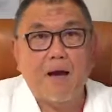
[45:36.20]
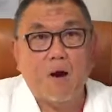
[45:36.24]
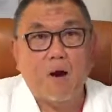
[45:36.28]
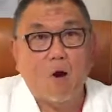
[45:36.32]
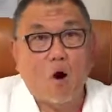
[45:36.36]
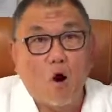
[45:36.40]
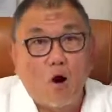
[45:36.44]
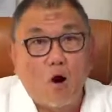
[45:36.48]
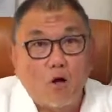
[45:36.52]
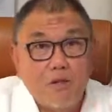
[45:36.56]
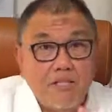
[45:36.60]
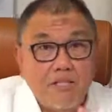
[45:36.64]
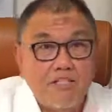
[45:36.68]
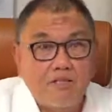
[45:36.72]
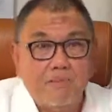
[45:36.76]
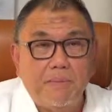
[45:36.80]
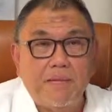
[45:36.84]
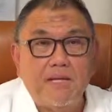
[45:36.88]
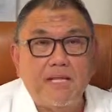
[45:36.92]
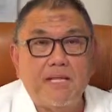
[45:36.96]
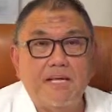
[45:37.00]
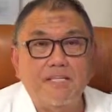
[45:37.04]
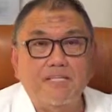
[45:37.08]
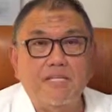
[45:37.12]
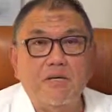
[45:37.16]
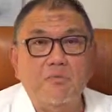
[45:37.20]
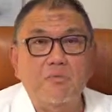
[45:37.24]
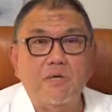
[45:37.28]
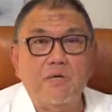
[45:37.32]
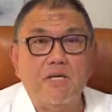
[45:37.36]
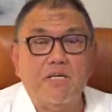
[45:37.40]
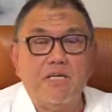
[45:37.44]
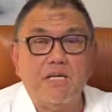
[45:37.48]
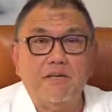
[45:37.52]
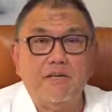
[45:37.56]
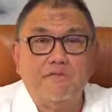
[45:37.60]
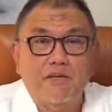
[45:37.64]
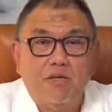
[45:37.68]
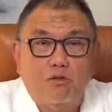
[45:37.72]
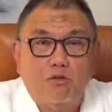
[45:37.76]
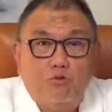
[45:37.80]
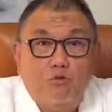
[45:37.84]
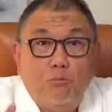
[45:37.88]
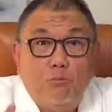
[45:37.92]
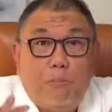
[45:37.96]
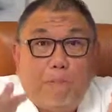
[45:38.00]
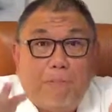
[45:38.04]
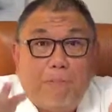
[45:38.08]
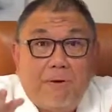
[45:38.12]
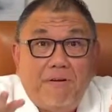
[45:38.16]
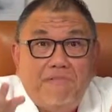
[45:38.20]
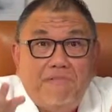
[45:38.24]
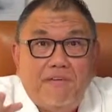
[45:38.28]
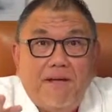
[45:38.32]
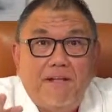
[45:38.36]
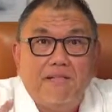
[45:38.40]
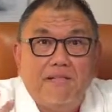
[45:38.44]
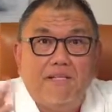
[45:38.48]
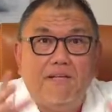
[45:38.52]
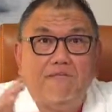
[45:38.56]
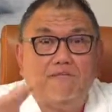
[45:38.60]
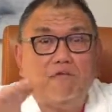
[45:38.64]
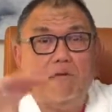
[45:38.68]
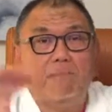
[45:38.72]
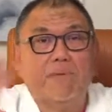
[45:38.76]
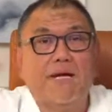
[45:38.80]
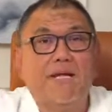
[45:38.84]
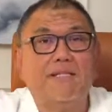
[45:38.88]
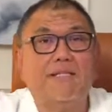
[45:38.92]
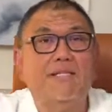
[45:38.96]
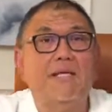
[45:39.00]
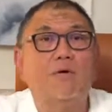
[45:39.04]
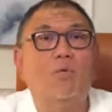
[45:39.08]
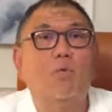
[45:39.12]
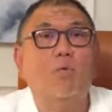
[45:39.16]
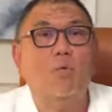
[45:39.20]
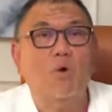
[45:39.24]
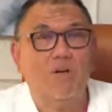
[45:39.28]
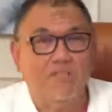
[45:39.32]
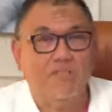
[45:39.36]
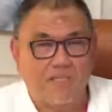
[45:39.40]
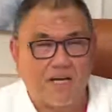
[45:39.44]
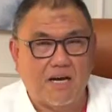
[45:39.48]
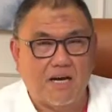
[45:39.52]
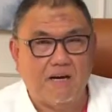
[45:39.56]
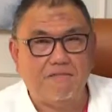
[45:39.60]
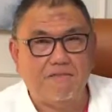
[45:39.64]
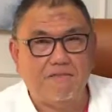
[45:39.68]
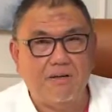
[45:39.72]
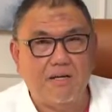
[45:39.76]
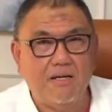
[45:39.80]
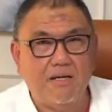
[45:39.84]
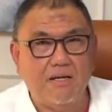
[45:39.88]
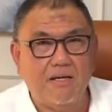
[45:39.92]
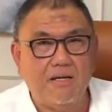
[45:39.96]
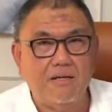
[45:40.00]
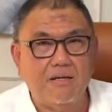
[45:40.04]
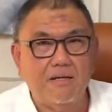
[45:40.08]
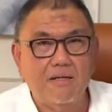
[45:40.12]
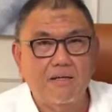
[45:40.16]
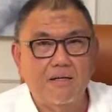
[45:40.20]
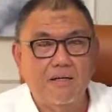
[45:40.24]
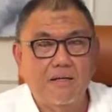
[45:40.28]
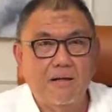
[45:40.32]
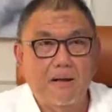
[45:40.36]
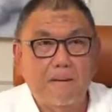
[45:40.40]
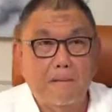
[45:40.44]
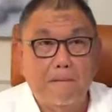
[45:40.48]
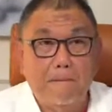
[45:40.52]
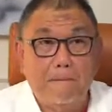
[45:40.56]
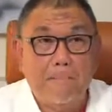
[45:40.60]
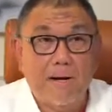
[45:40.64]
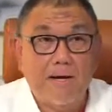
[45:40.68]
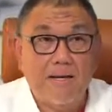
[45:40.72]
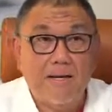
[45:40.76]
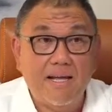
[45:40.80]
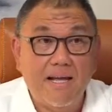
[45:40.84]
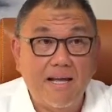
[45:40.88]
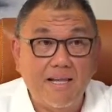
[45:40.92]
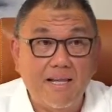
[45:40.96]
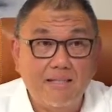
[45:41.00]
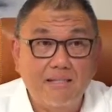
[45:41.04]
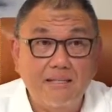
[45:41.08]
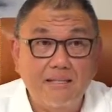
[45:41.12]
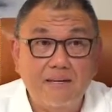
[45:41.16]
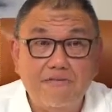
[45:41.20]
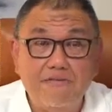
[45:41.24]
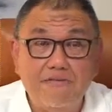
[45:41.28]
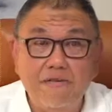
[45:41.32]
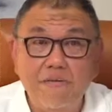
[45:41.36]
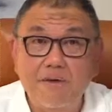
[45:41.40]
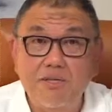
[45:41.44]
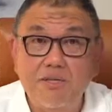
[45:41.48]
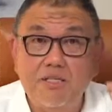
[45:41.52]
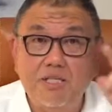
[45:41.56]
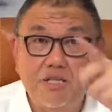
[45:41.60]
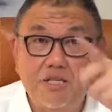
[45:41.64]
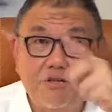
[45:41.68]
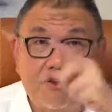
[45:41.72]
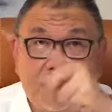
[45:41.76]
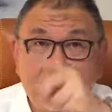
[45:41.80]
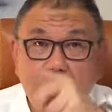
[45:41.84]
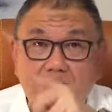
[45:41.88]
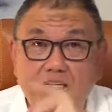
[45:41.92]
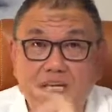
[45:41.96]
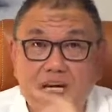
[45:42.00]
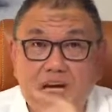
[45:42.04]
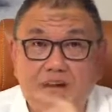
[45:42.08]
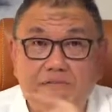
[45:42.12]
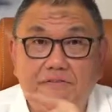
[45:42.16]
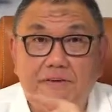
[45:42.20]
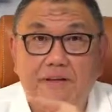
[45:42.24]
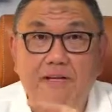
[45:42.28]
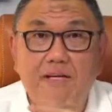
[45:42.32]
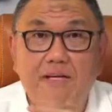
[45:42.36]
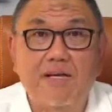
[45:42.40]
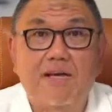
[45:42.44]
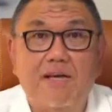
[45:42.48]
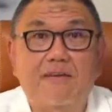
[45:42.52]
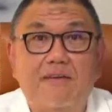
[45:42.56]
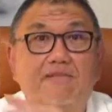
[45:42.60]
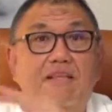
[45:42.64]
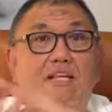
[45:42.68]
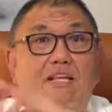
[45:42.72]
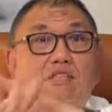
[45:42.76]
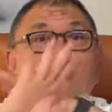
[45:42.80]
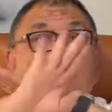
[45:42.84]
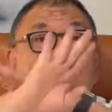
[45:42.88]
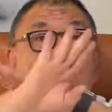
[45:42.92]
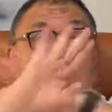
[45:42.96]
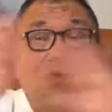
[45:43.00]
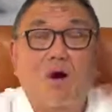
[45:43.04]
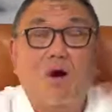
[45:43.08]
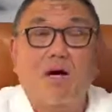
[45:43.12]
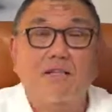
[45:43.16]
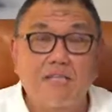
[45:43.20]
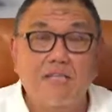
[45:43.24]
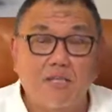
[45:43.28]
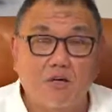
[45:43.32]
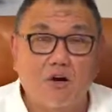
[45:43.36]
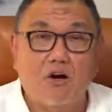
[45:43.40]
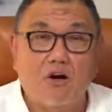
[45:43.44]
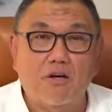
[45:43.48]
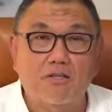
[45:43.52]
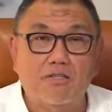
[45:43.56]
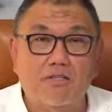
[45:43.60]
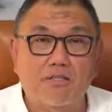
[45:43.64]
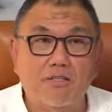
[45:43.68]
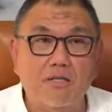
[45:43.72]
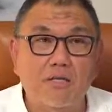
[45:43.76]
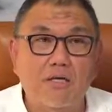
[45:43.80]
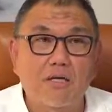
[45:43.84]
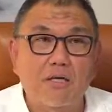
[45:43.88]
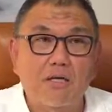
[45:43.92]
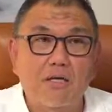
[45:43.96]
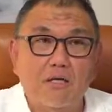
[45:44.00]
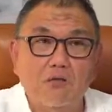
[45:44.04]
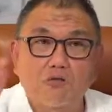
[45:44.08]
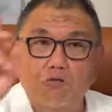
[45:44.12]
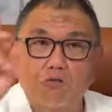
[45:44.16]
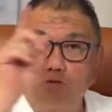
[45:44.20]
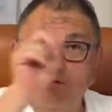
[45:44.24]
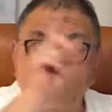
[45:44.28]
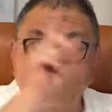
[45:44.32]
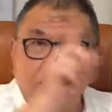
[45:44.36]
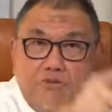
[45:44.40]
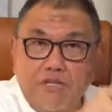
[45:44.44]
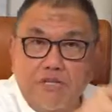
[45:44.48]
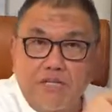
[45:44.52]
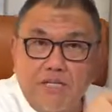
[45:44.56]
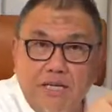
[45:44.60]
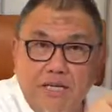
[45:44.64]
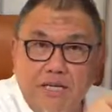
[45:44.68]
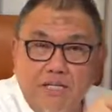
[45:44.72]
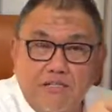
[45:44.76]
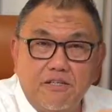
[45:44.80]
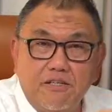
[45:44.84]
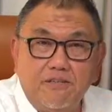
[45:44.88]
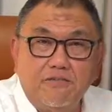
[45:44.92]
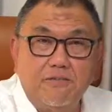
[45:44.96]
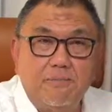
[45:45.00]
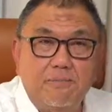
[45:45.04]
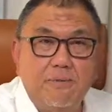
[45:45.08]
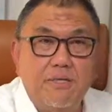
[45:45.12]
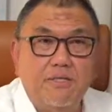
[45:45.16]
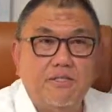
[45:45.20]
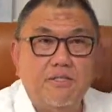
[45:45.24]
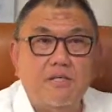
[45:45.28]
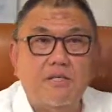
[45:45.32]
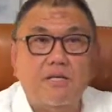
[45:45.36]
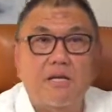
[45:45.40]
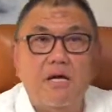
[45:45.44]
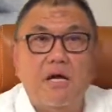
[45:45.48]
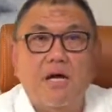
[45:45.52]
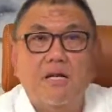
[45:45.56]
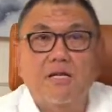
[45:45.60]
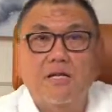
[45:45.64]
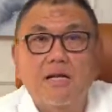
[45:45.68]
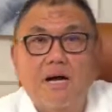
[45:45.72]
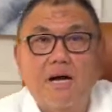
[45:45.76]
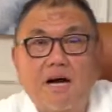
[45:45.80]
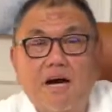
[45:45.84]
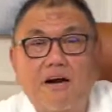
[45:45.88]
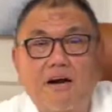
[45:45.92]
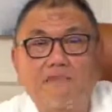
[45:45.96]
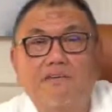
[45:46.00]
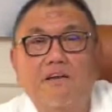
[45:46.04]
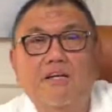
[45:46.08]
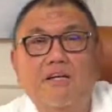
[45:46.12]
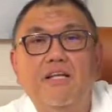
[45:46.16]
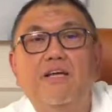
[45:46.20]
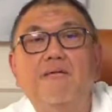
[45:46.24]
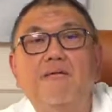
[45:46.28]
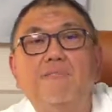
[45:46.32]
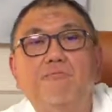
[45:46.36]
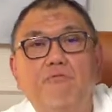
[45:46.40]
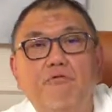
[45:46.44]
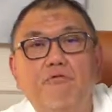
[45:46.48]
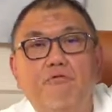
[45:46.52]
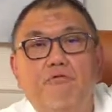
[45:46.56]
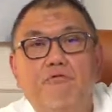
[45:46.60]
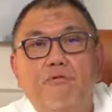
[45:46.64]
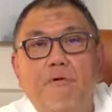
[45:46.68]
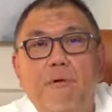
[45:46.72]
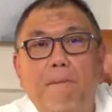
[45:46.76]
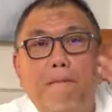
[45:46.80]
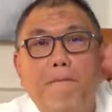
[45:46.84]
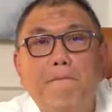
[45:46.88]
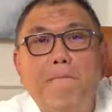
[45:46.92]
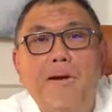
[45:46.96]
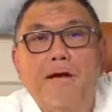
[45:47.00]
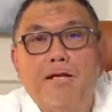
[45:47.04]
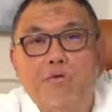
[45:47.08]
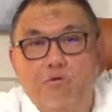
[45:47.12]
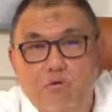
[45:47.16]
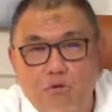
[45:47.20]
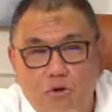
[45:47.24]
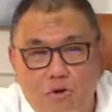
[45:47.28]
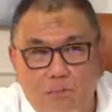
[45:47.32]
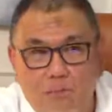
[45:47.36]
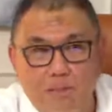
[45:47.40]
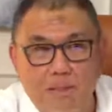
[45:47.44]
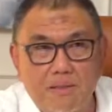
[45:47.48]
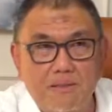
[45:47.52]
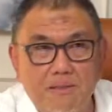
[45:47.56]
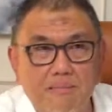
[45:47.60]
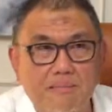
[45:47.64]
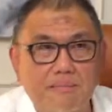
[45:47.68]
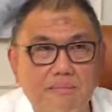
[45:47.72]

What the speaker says: All this medication we give is to prevent it from getting worse heart failure. But atrial fibrillation causing heart failure, if there's no other cause, you treat the atrial fibrillation, the heart failure improves back to normal.